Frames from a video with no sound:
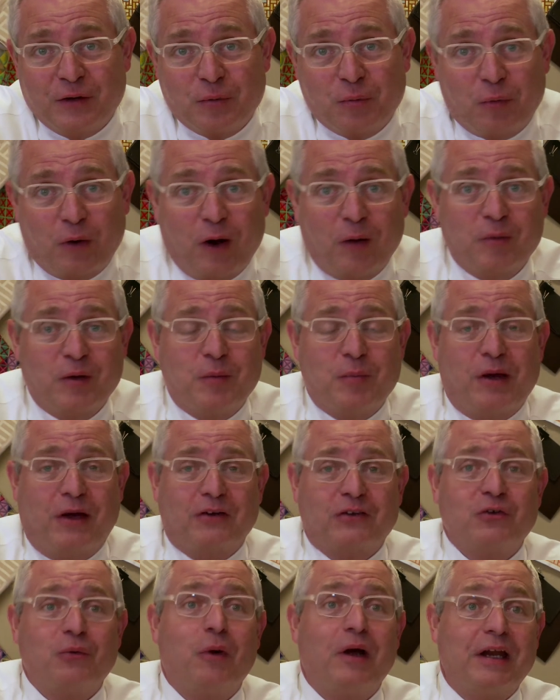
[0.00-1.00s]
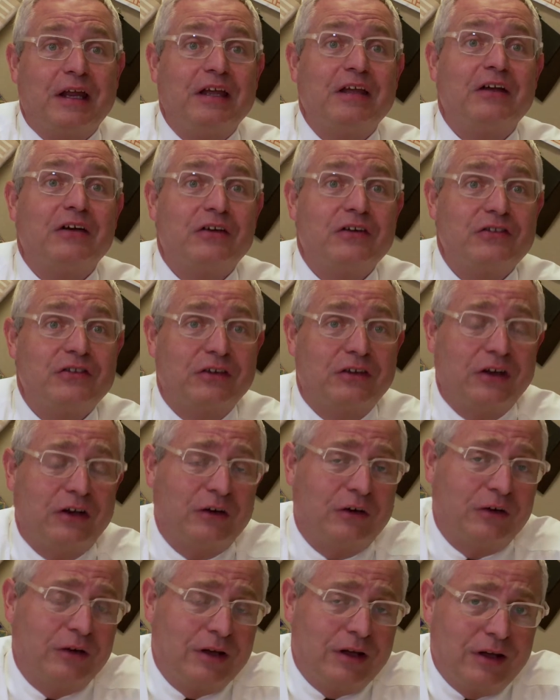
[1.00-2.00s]
probably about 20 years
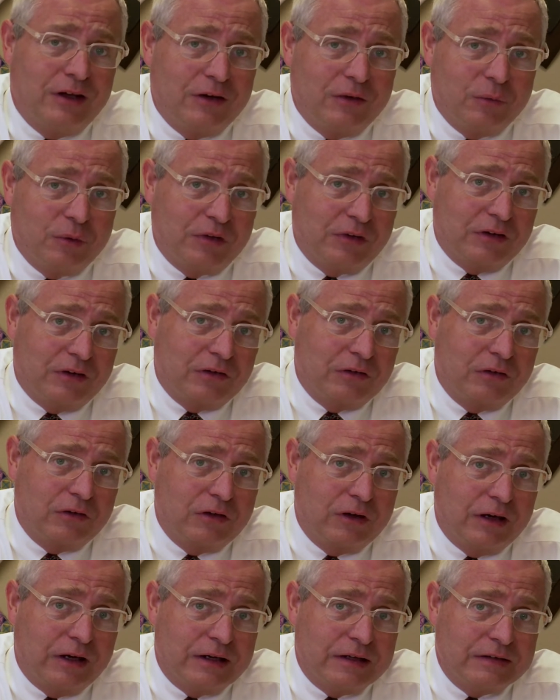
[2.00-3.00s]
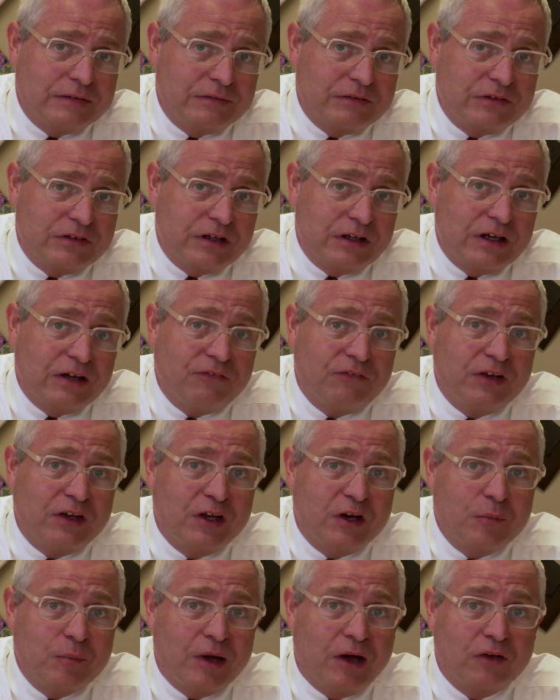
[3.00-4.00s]
ago, with a
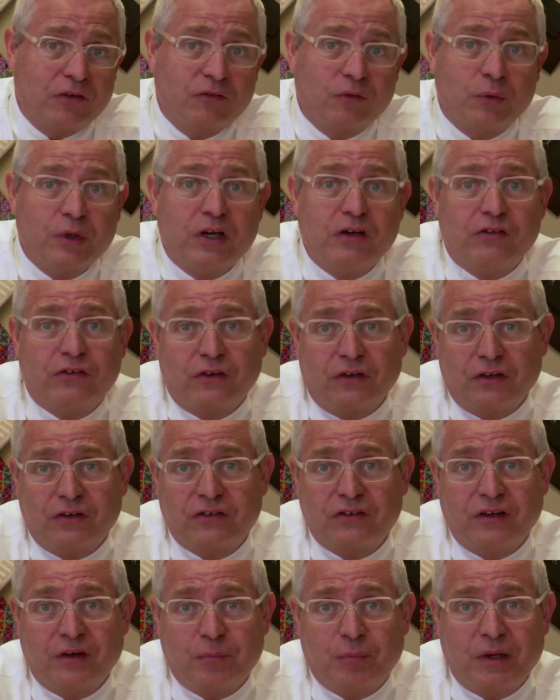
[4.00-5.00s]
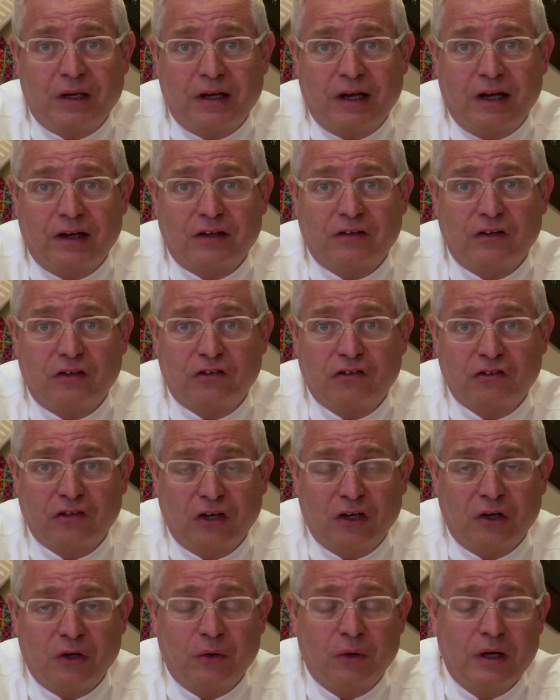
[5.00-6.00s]
significant amount of research that began to
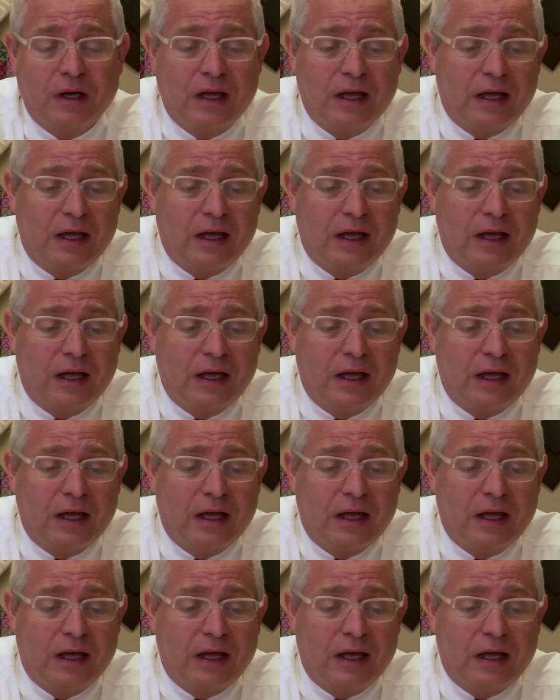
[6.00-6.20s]
show